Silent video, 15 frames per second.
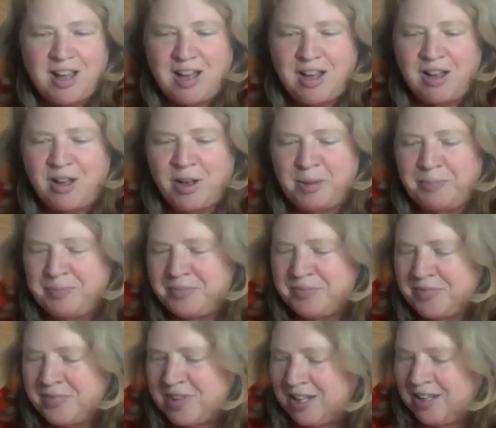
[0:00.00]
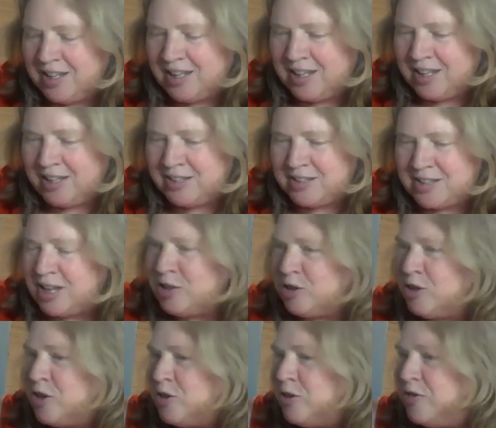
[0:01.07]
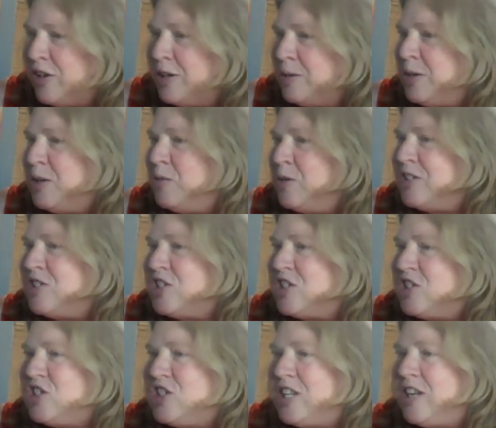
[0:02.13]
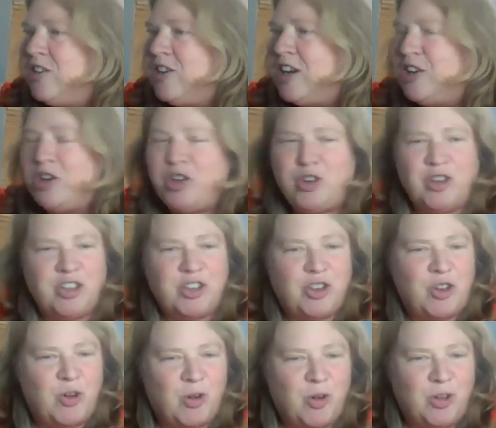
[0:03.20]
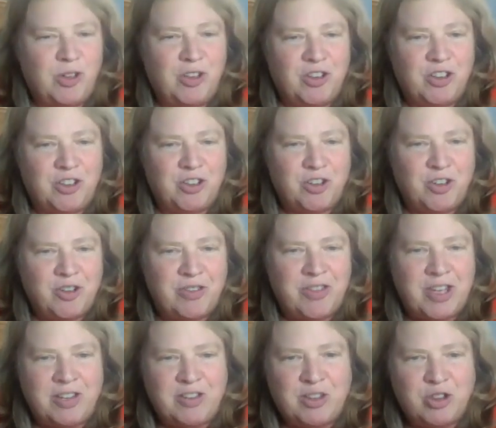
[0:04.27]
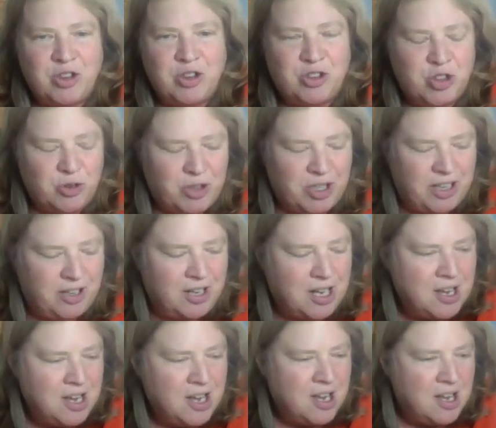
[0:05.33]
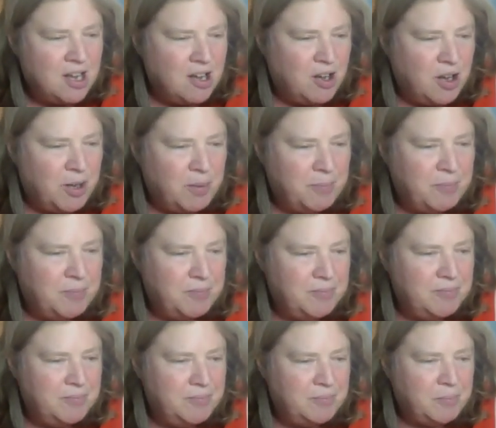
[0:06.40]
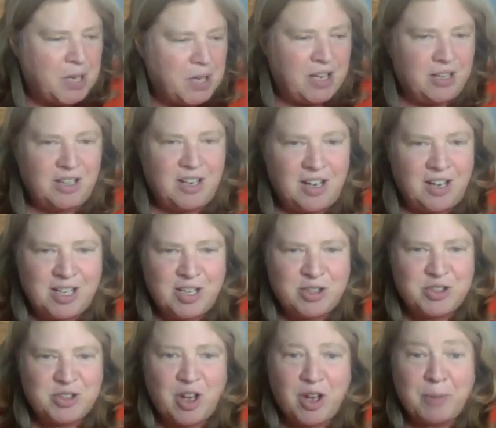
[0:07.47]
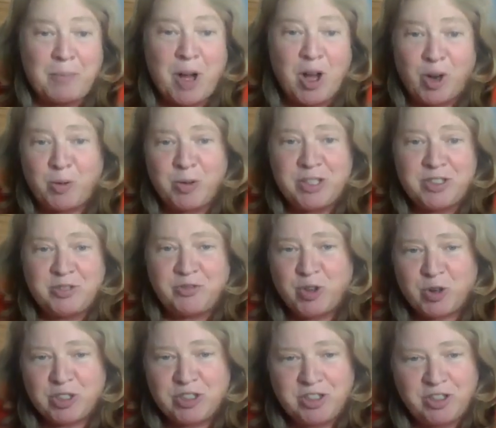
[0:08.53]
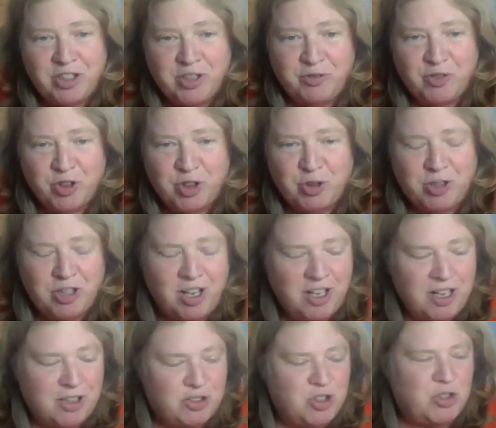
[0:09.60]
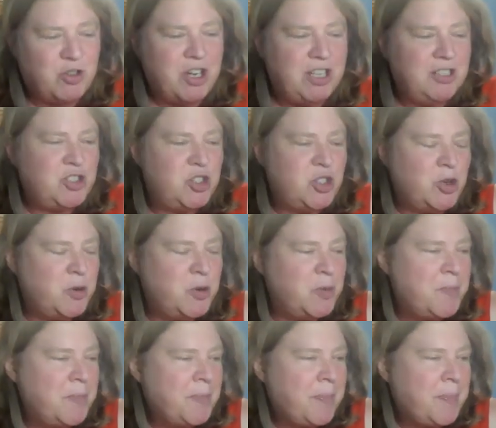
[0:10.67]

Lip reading: and I don't know if anybody wants to share a current goal or a current thing that they're doing, but I guess I'm always, of course, looking for new clients, right? So